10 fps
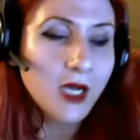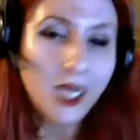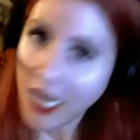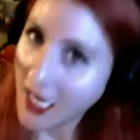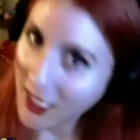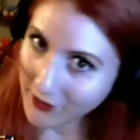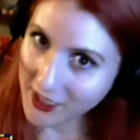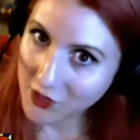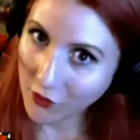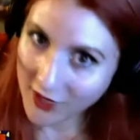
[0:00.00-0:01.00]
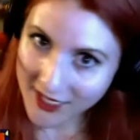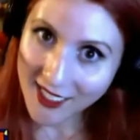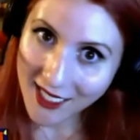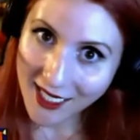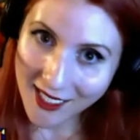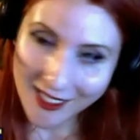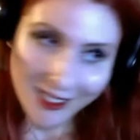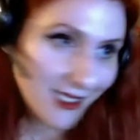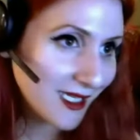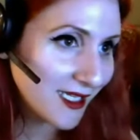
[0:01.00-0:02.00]
Anyways, what the guy
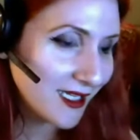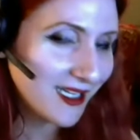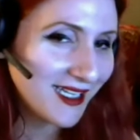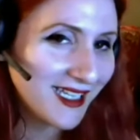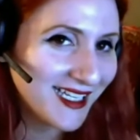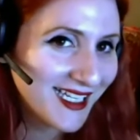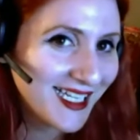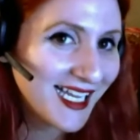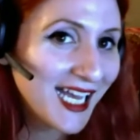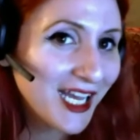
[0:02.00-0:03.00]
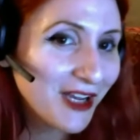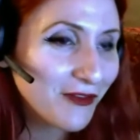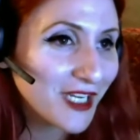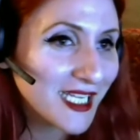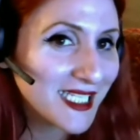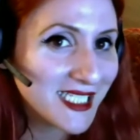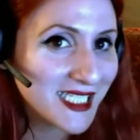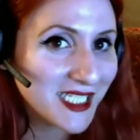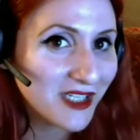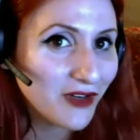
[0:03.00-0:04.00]
forgets to
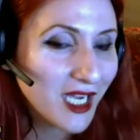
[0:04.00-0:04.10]
do,